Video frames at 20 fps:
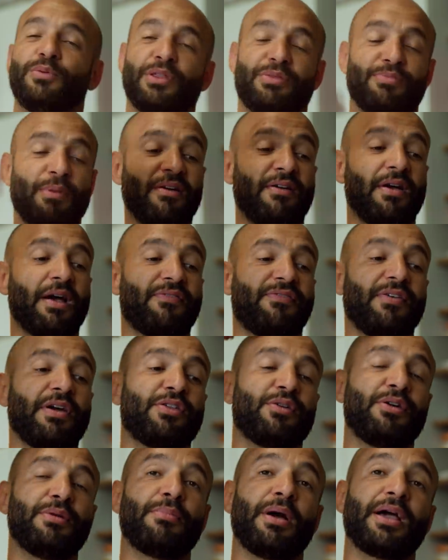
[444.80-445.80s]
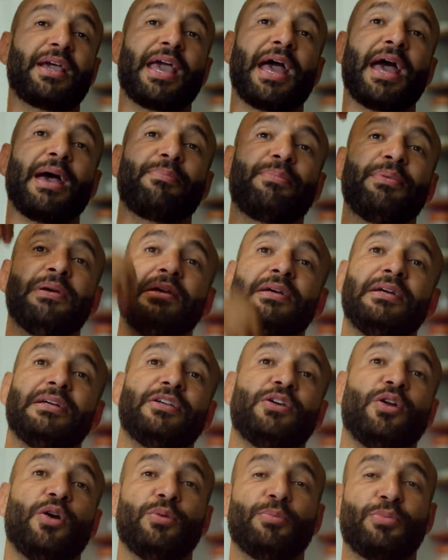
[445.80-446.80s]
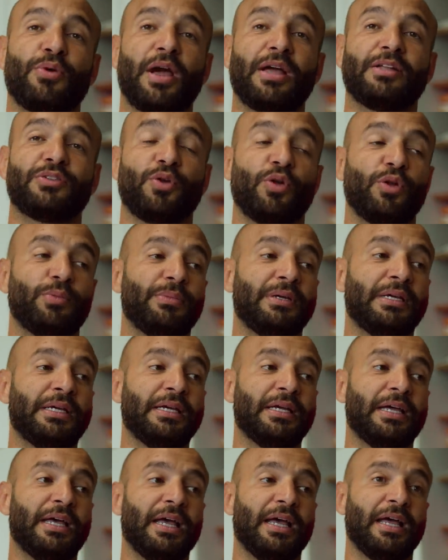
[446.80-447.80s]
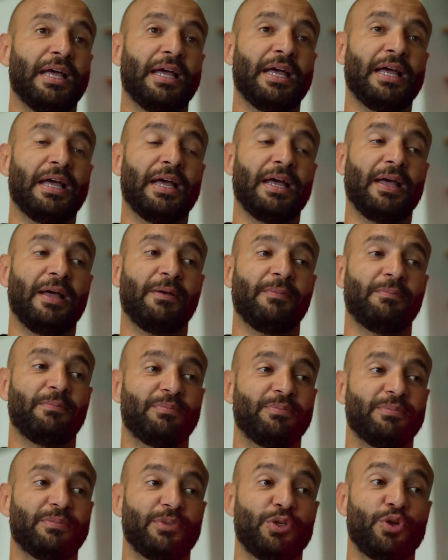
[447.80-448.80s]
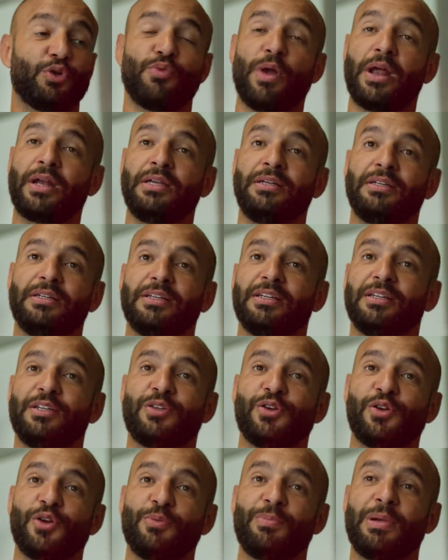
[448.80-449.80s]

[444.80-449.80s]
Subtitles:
with a feather in my cap. You know, Brian told me, you're ready, you're